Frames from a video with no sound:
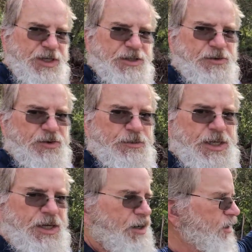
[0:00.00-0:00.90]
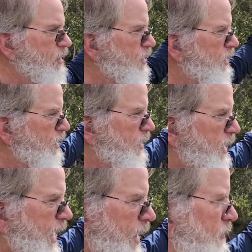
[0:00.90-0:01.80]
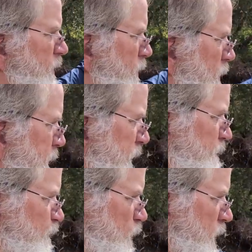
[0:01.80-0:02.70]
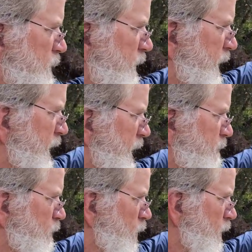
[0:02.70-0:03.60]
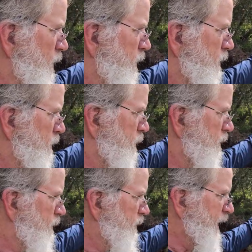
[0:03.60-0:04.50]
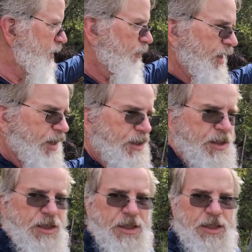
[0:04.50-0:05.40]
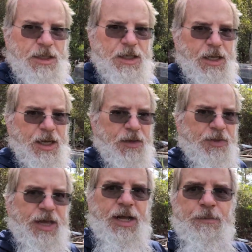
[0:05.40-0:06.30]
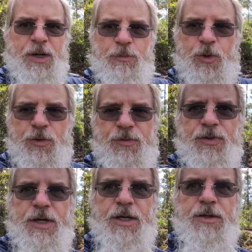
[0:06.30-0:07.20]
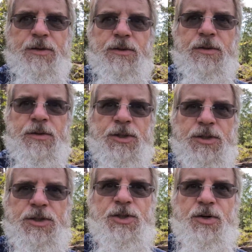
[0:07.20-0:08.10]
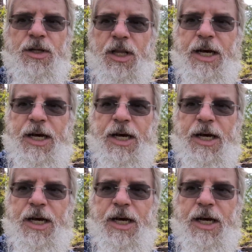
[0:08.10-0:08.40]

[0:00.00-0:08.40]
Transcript: it from here out a little bit so I can get it more that way. And then I'm gonna move the shooting